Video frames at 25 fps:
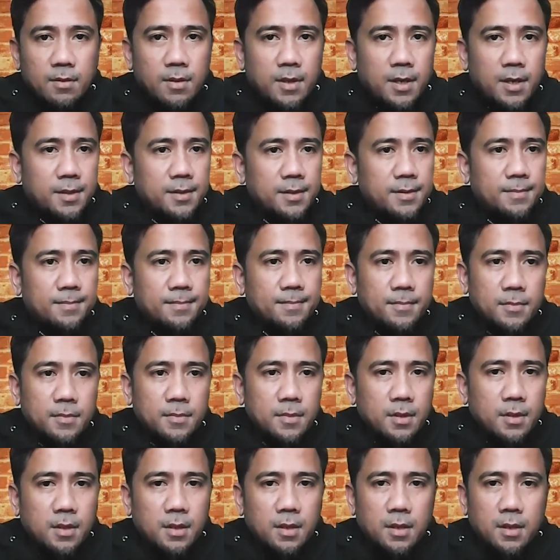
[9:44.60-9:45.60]
Right.
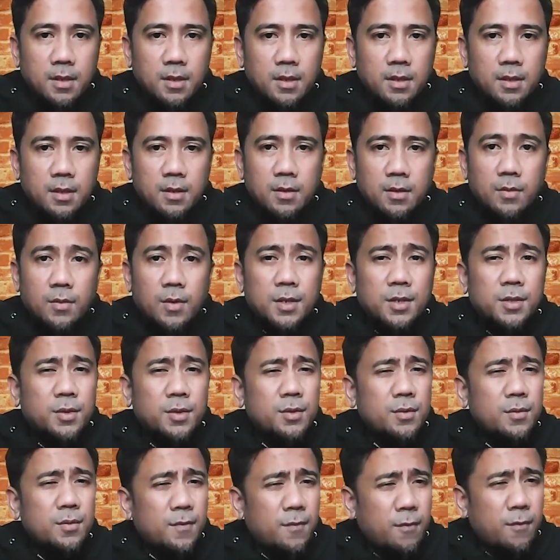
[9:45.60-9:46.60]
What
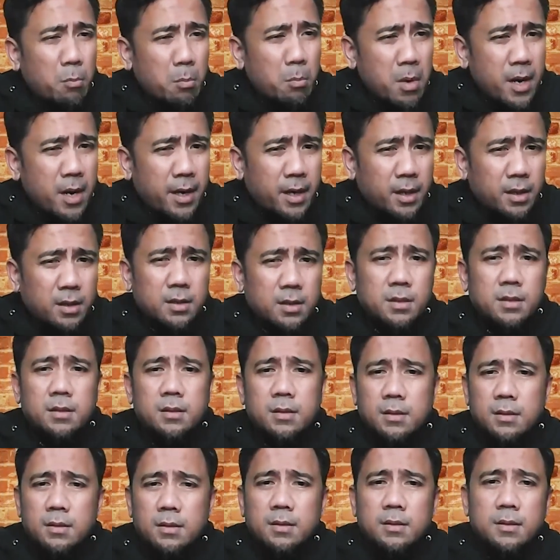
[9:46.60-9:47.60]
to do for black?
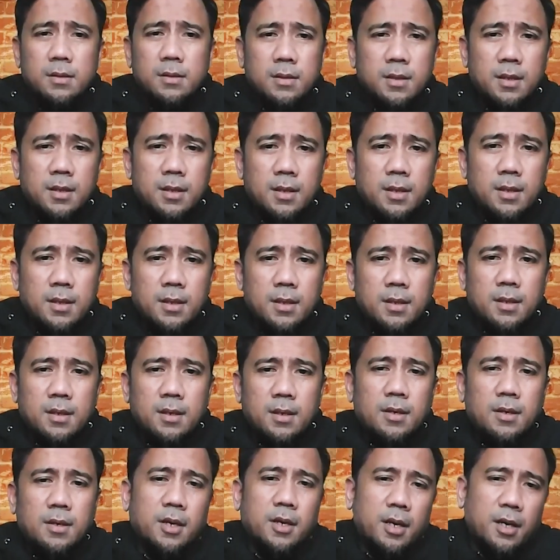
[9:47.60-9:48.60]

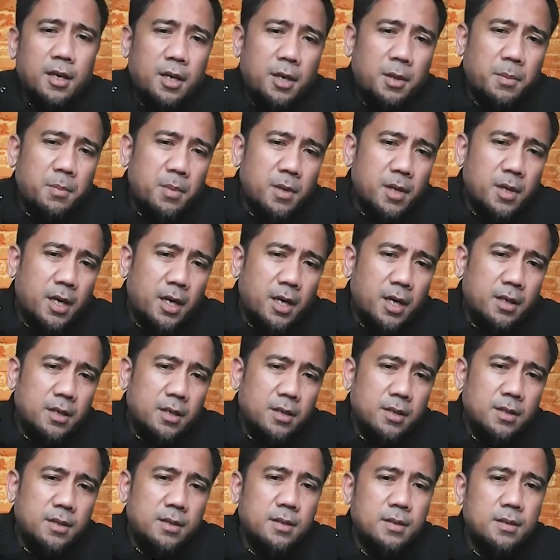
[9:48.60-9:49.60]
Okay, he
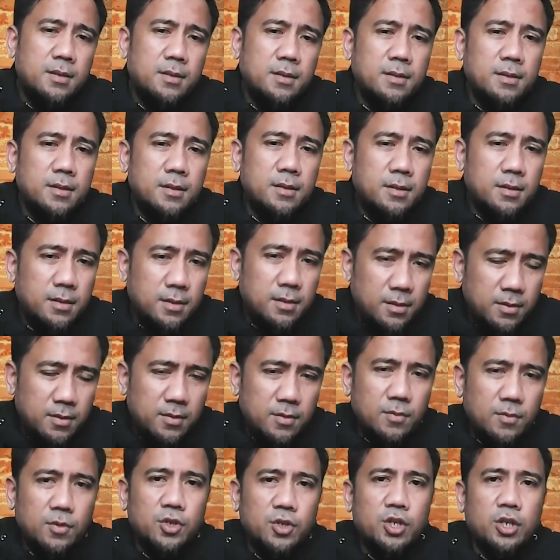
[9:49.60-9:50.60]
played
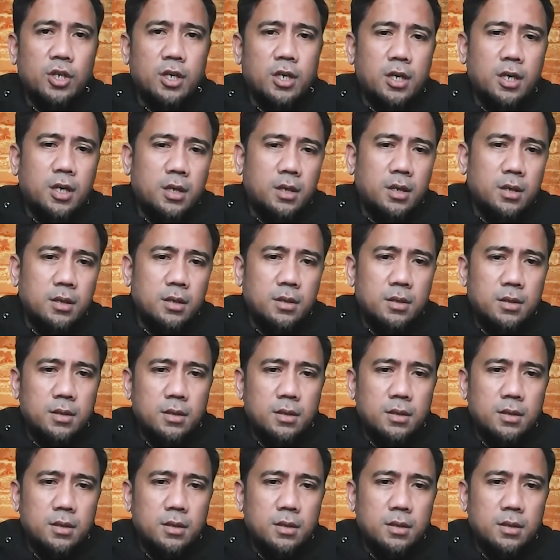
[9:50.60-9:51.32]
rook check,